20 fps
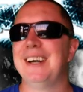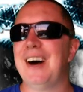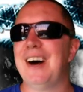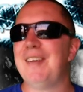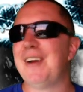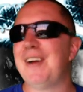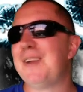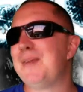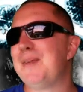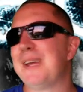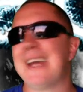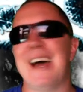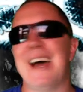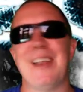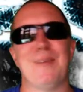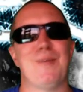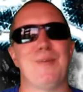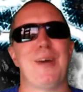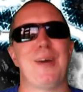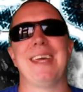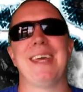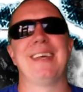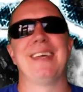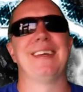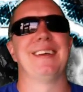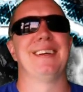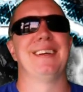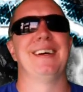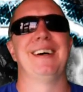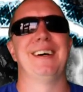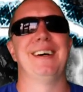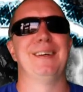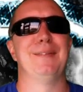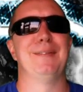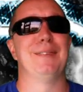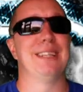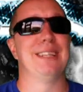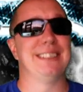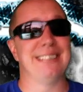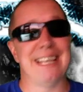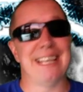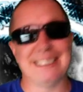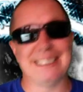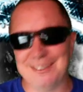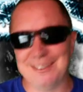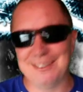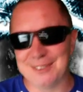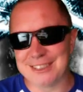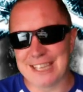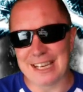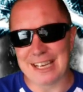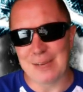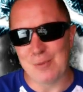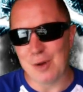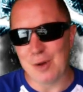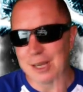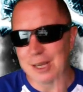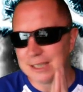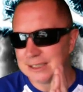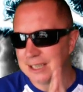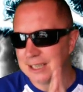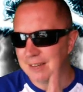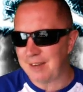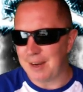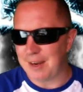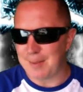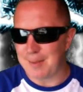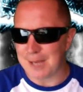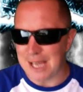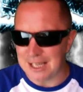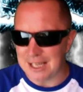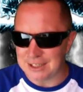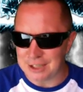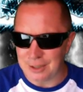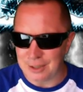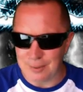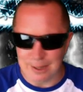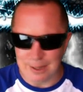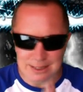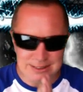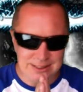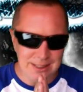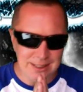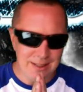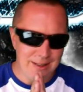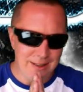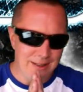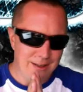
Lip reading: I've only been going a week. This is actually my second week, so I've only been going 2 weeks.